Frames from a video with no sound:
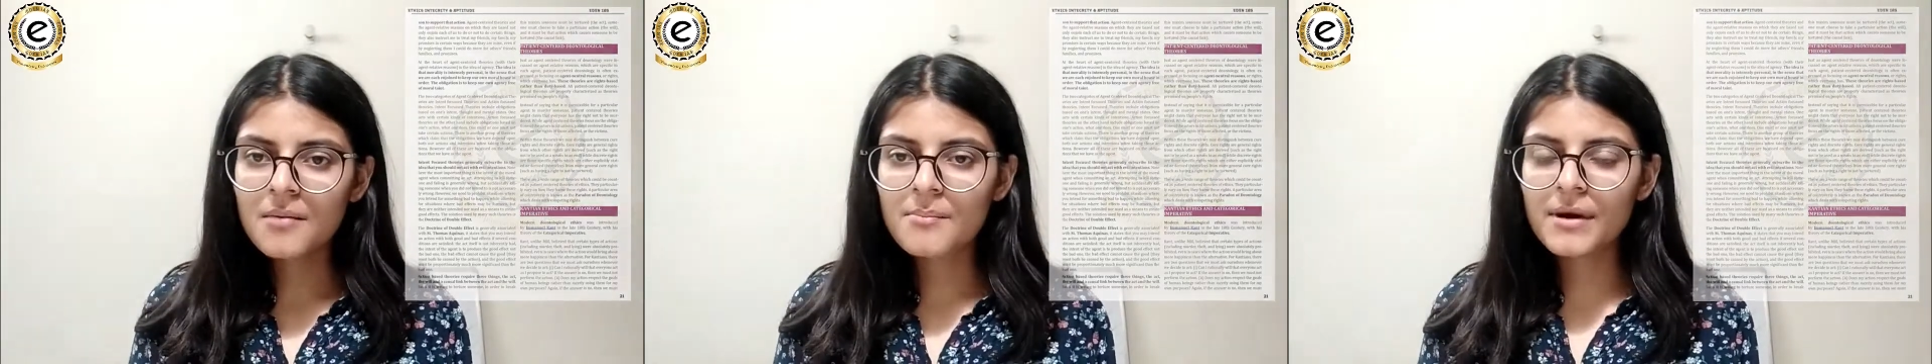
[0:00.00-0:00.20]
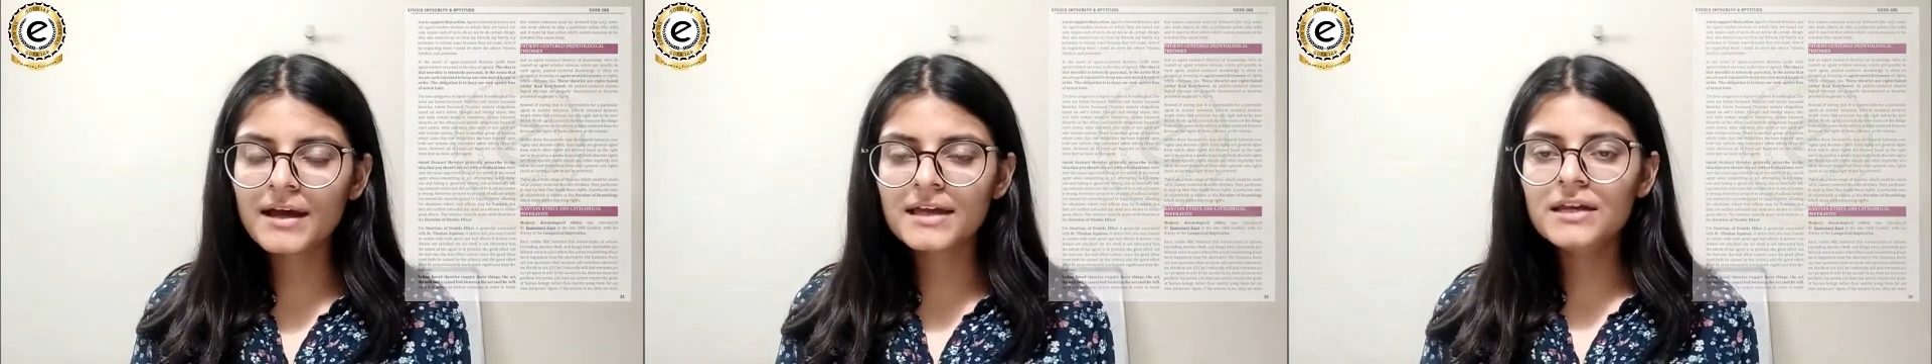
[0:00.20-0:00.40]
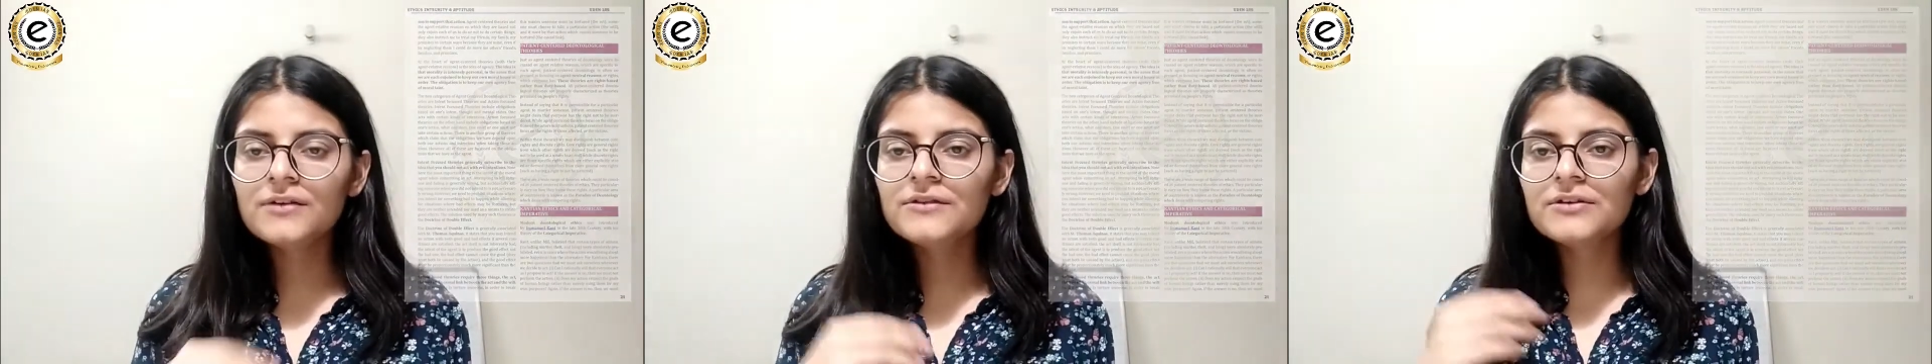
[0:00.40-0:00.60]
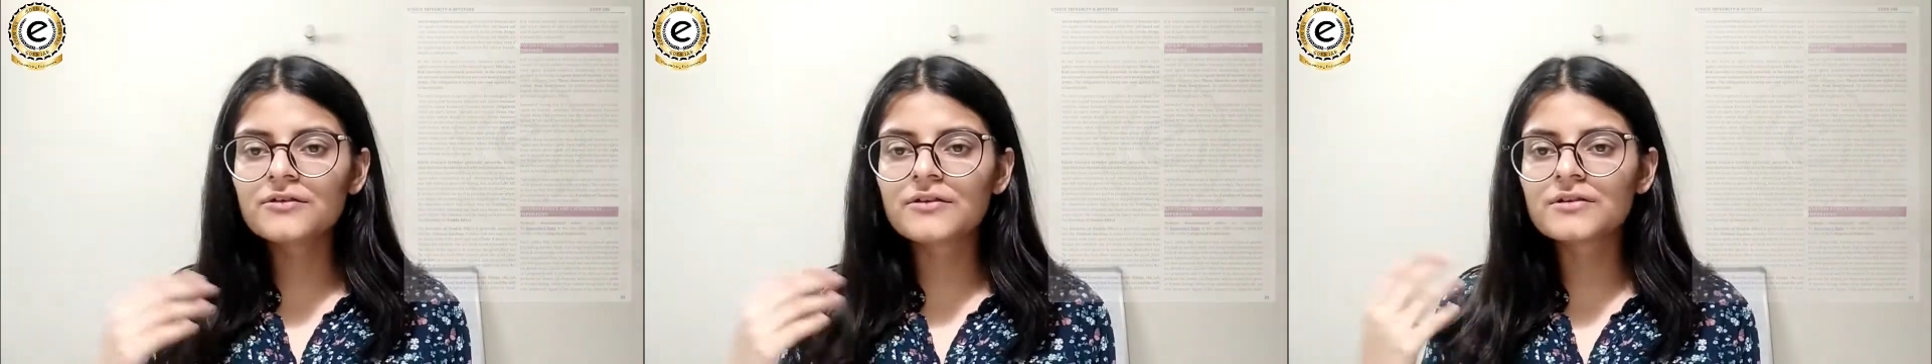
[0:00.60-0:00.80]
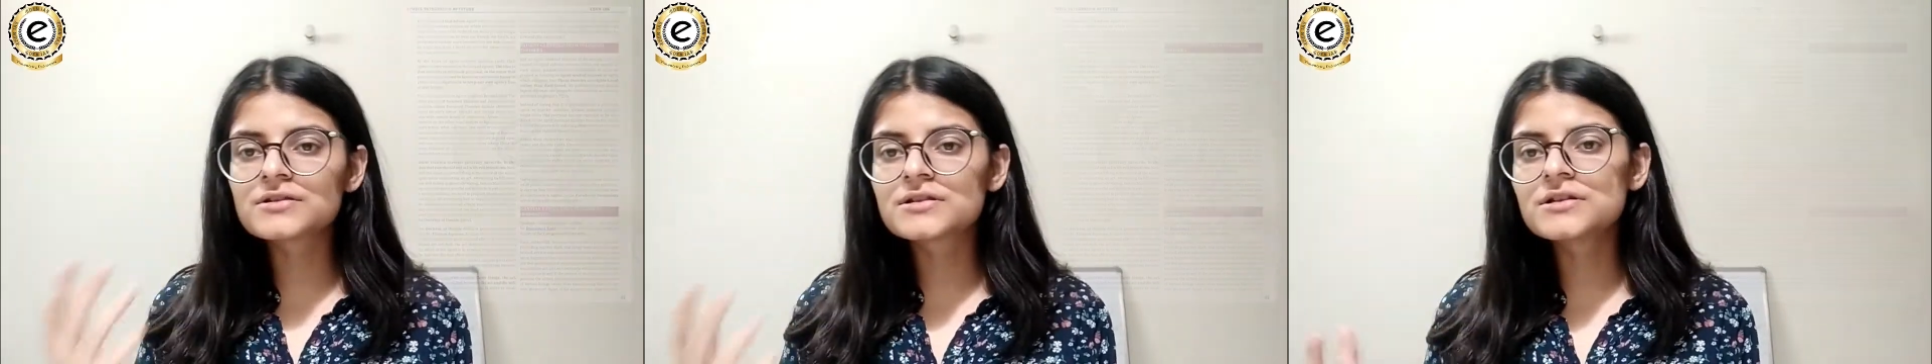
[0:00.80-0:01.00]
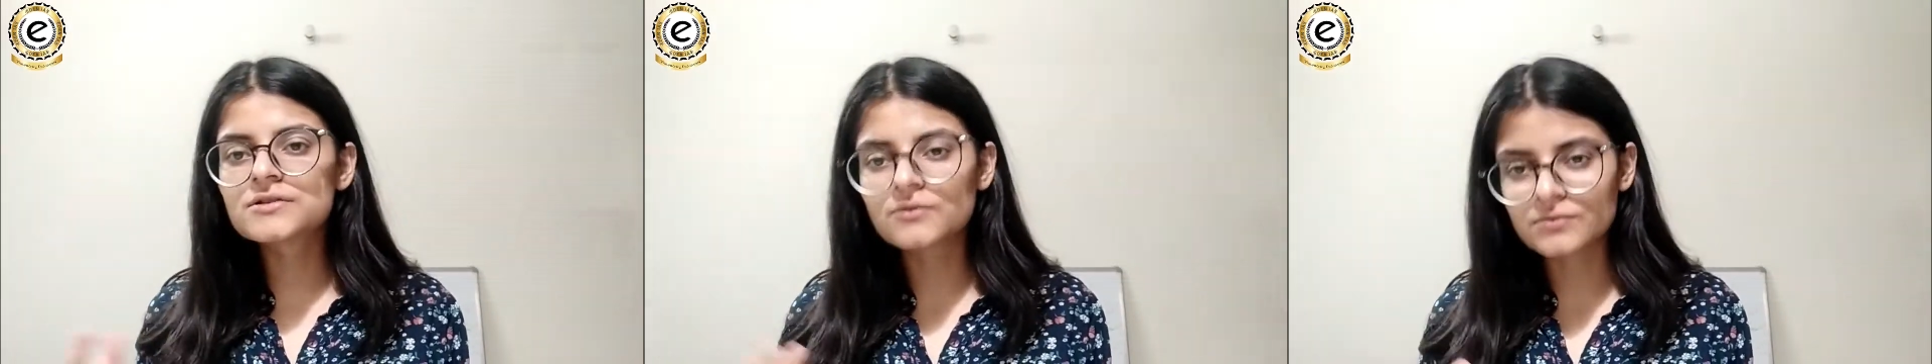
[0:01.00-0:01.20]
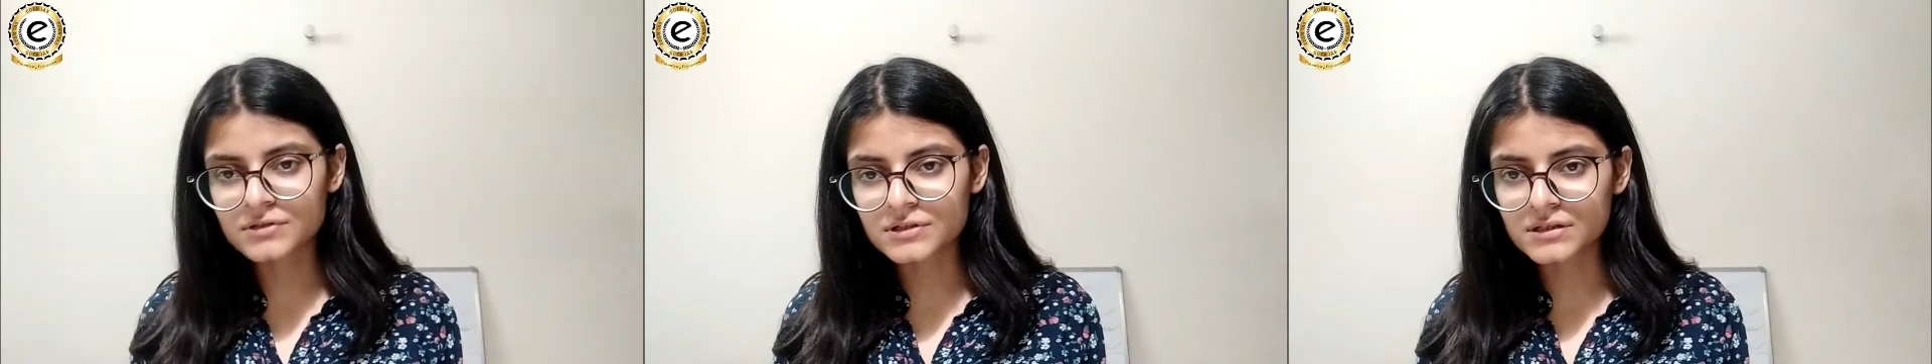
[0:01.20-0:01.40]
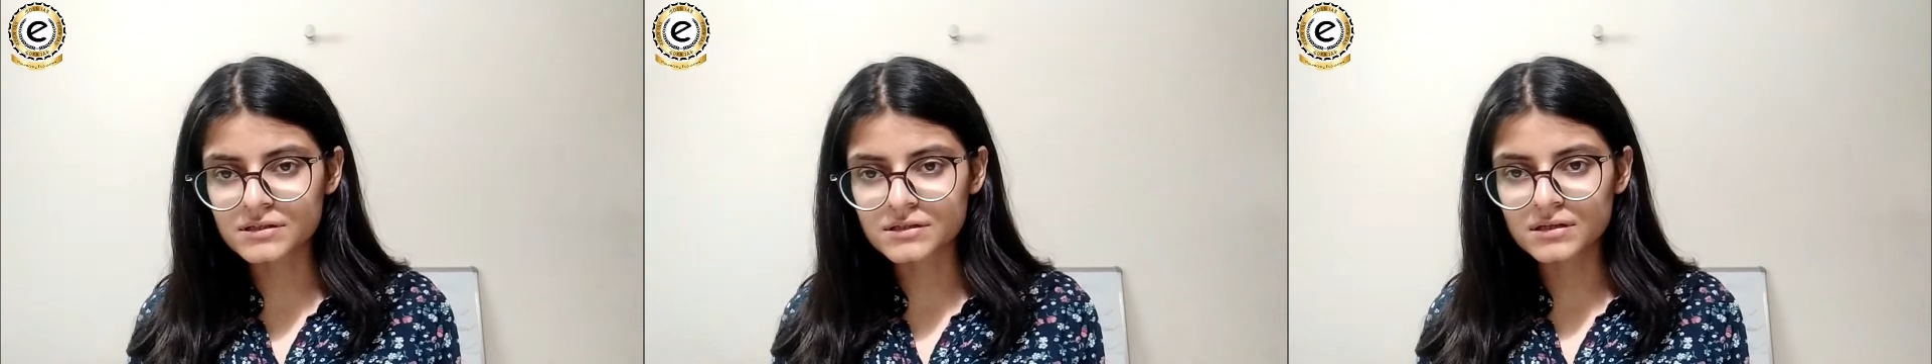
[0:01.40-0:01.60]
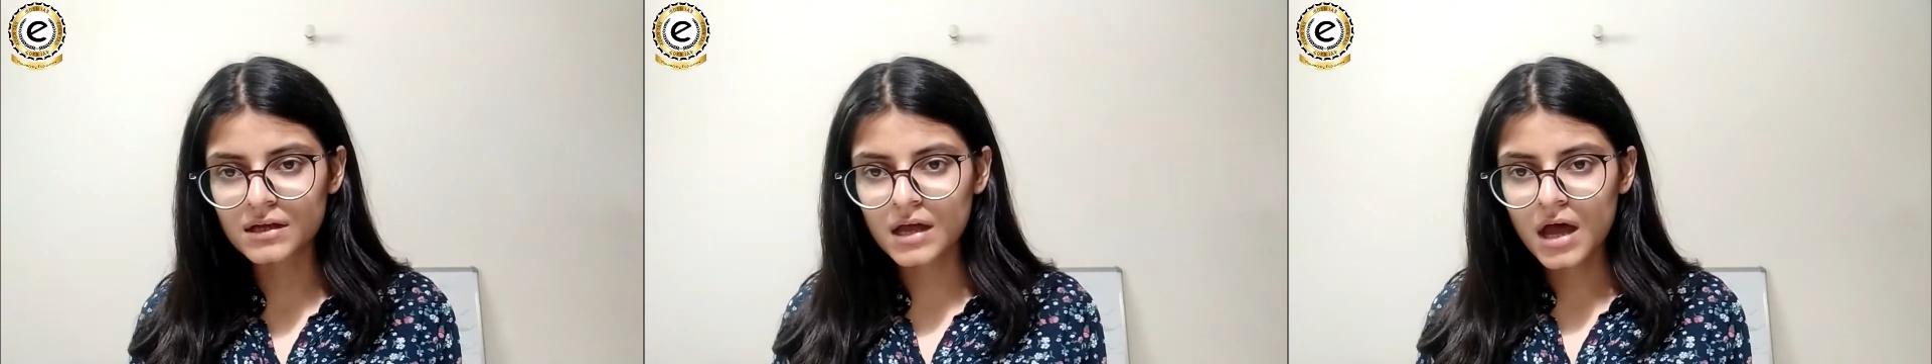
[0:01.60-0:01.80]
by any of the traditional sources.